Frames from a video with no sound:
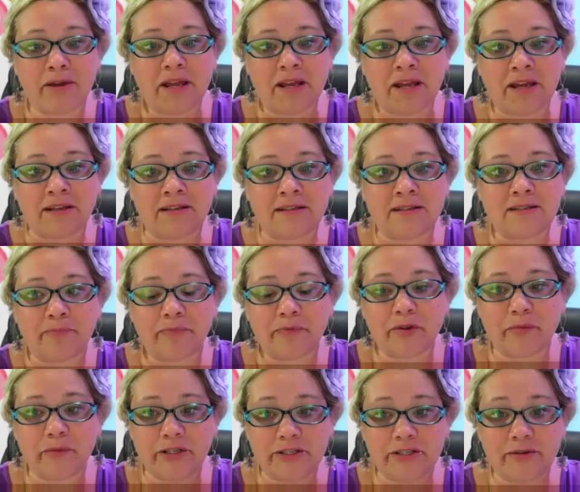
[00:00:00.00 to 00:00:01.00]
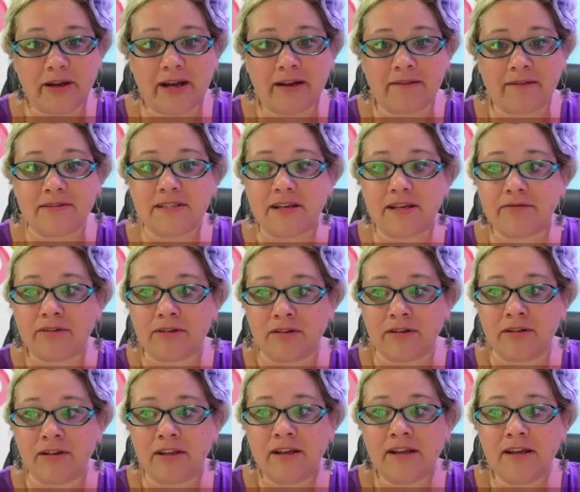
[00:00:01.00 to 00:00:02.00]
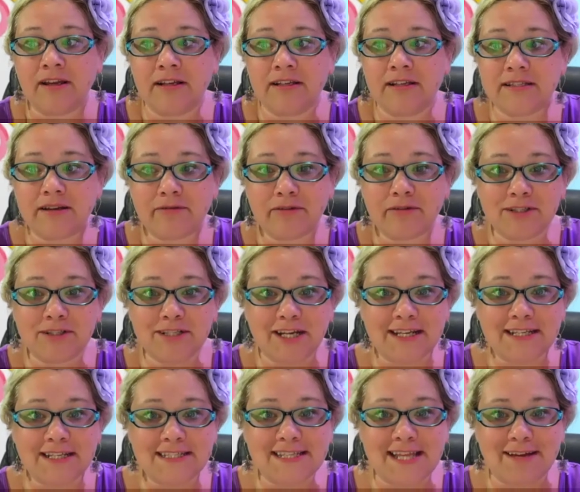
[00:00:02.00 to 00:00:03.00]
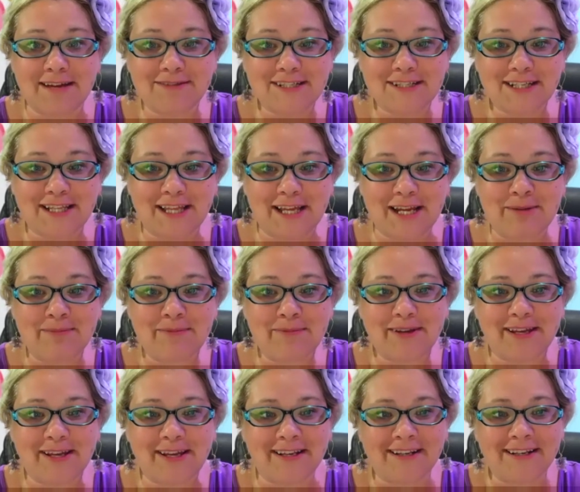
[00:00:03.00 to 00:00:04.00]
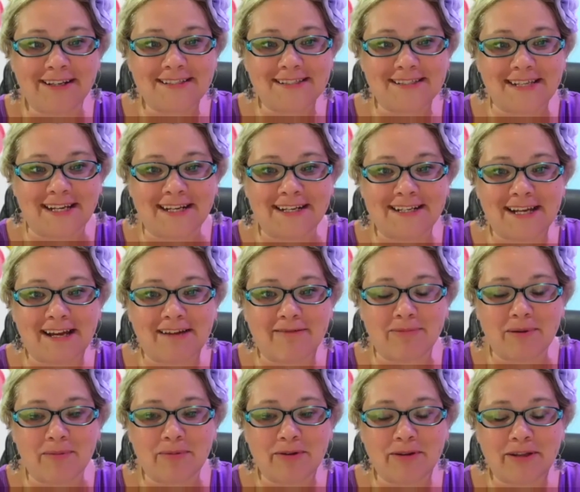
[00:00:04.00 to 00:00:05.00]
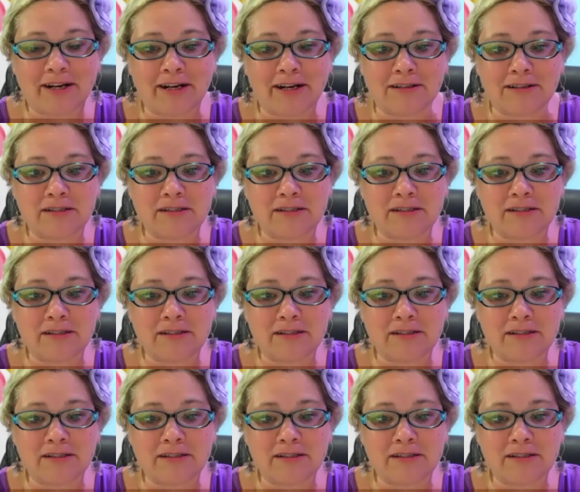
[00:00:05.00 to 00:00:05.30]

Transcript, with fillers: And we do have several several tickets left to claim and excited to have people there.